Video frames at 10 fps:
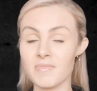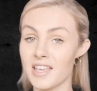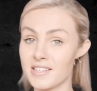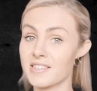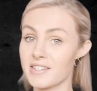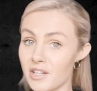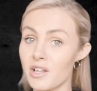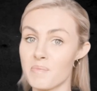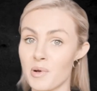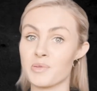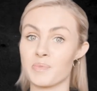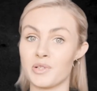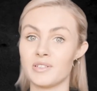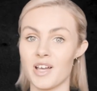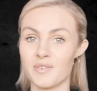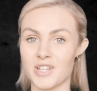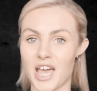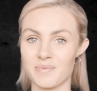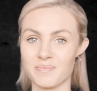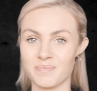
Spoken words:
it's still a multiple of 10.